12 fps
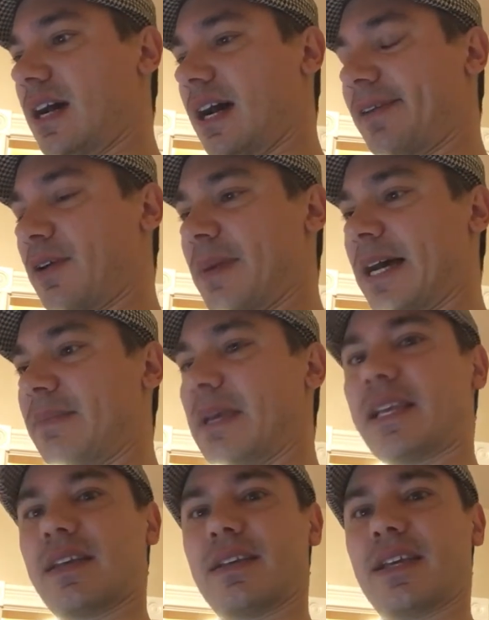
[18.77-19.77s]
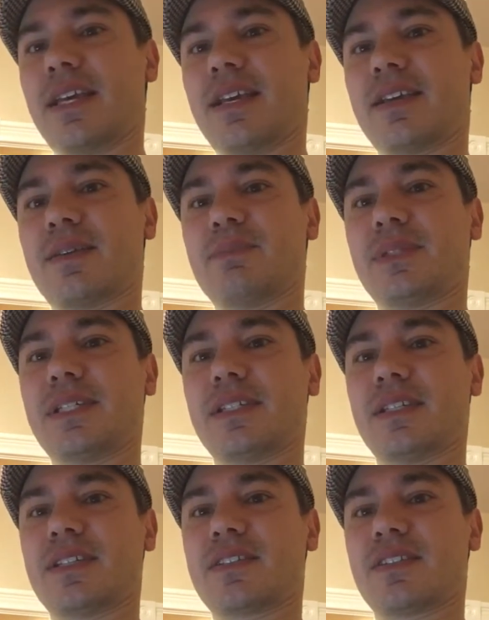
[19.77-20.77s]
I don't mind making a complete
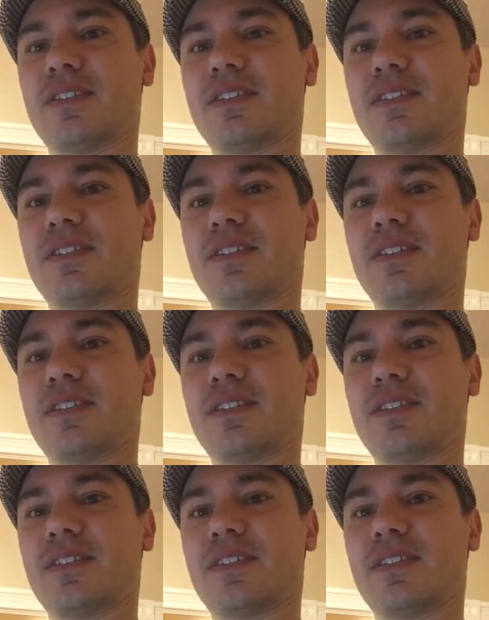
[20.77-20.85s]
list